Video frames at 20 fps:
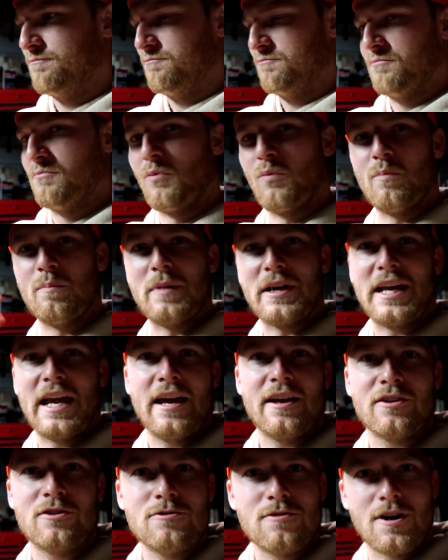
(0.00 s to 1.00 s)

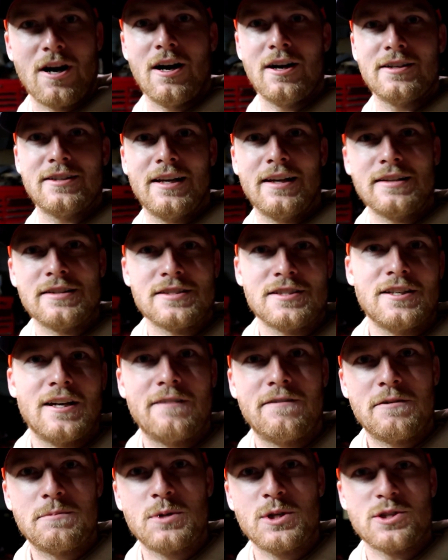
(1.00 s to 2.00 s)
mechanical content and
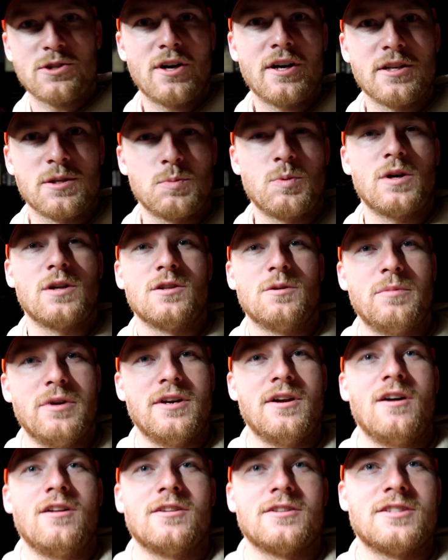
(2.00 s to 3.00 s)
stuff. I'm just trying to spread a little bit
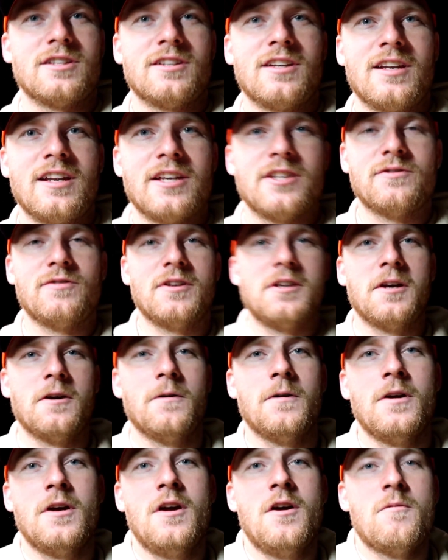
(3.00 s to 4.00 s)
of knowledge in today's
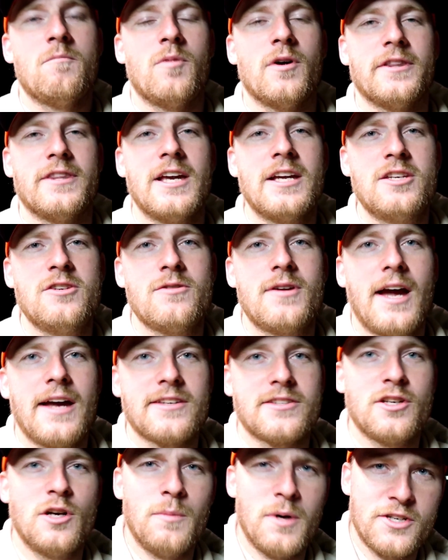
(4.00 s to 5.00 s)
video. But thank you
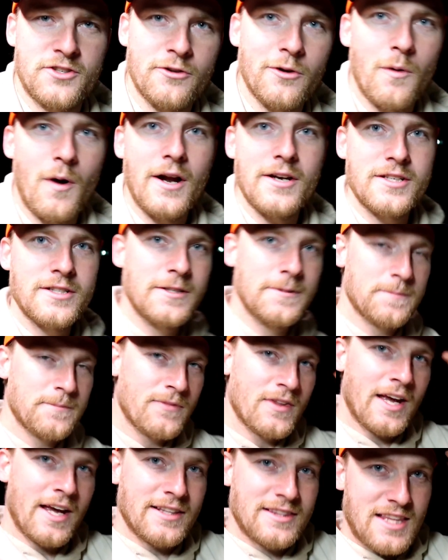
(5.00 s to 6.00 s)
guys so much for watching.
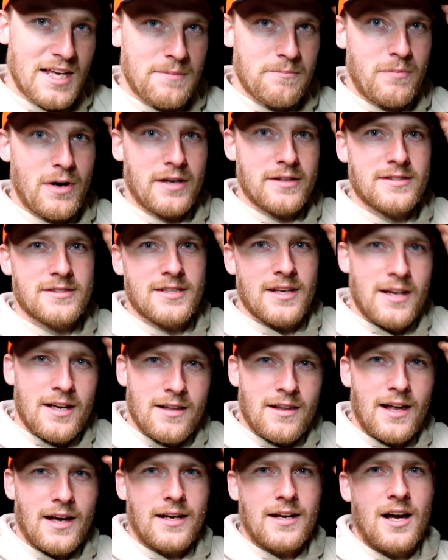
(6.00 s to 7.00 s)
Hit them buttons,
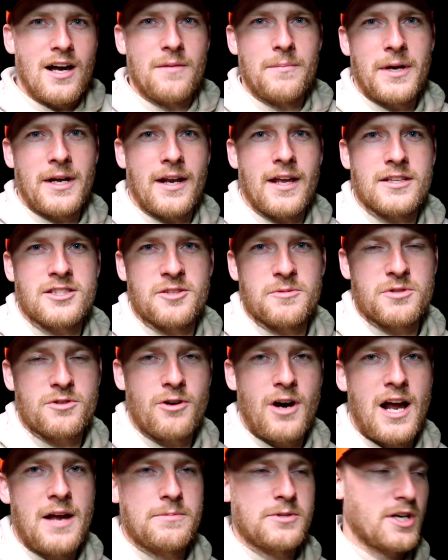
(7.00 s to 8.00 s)
like, comment, and
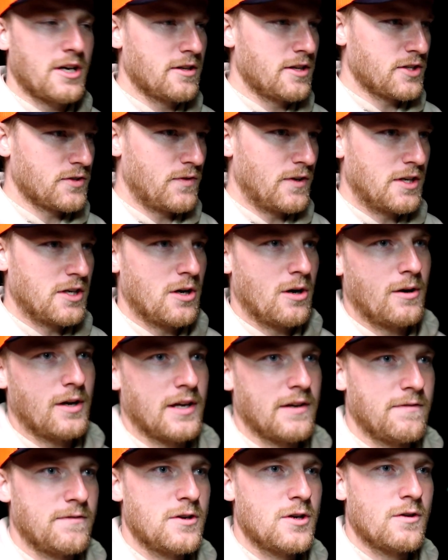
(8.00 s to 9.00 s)
subscribe. Share this video
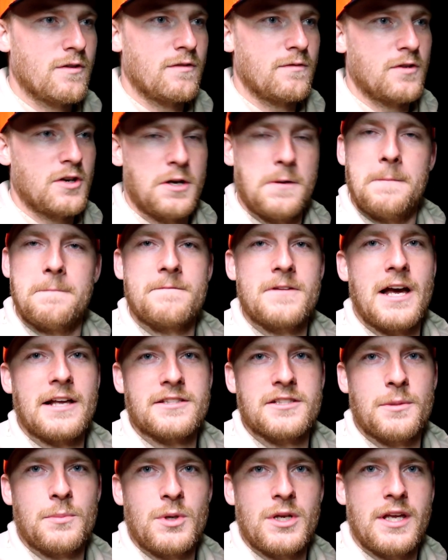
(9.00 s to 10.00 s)
if you've
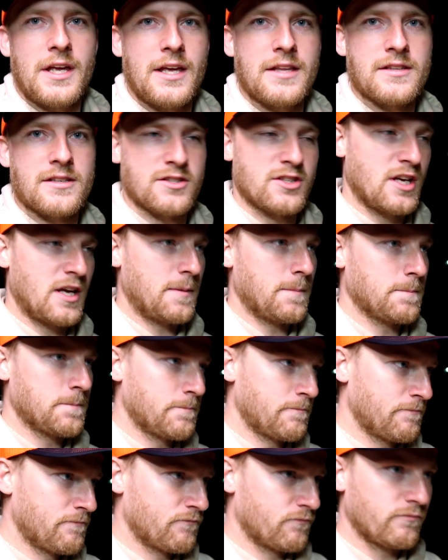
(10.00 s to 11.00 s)
got somebody in the same,
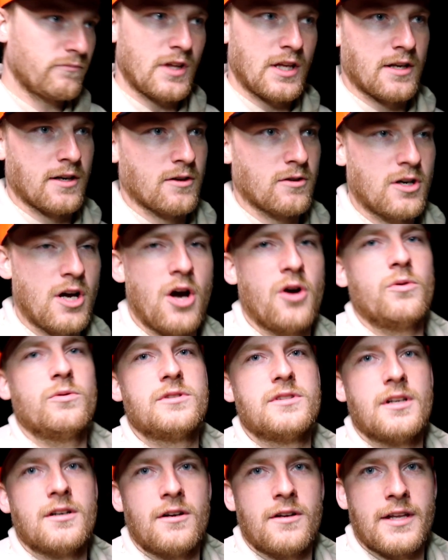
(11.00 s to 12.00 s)
you know,
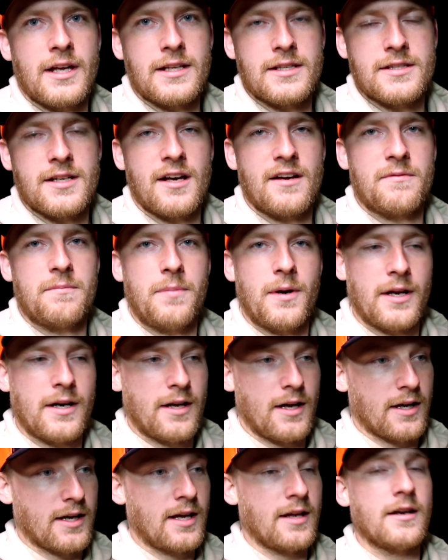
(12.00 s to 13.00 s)
codes and all that stuff.
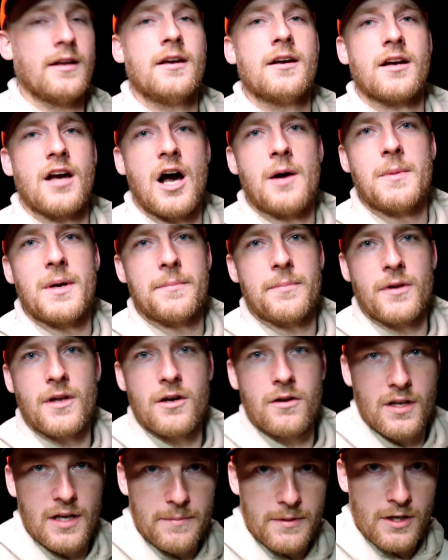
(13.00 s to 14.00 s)
But again, comment
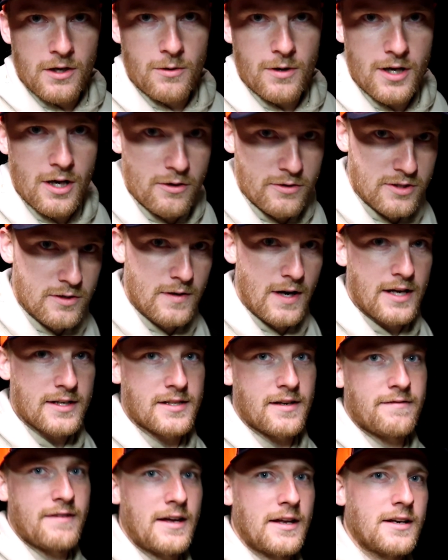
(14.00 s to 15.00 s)
below, let me know what codes you guys
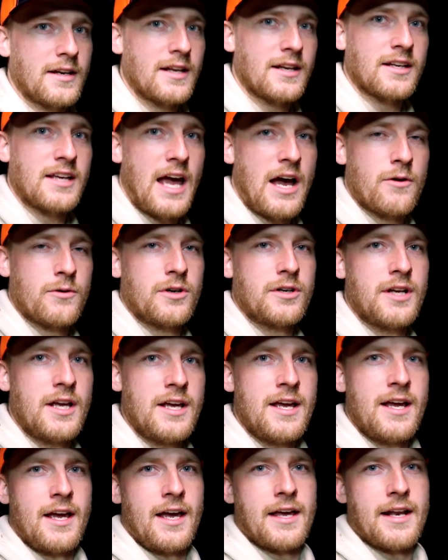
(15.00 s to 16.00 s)
have had encountered
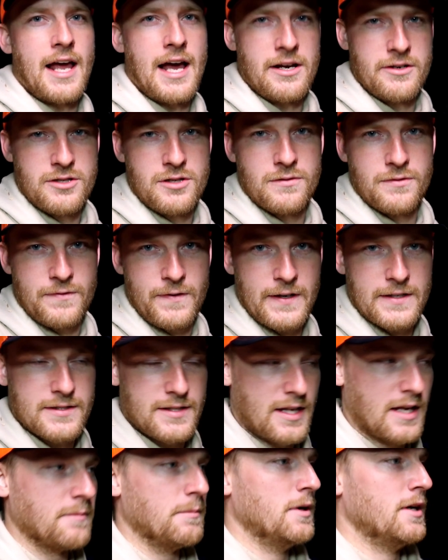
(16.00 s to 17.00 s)
and how you fix
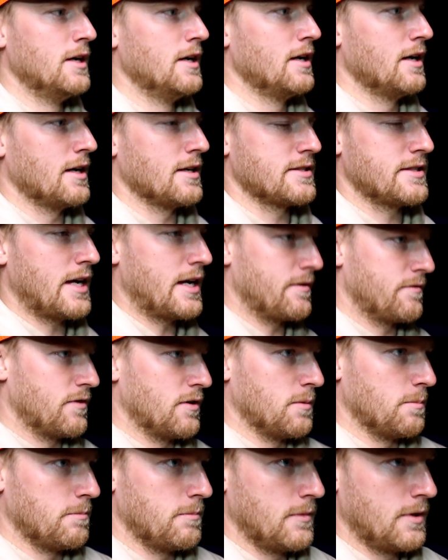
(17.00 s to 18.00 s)
them, aside
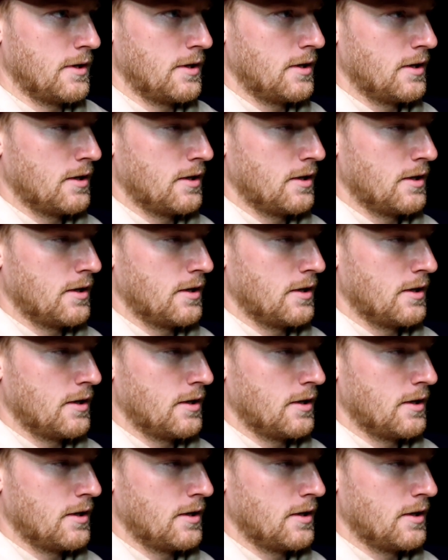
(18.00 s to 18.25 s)
from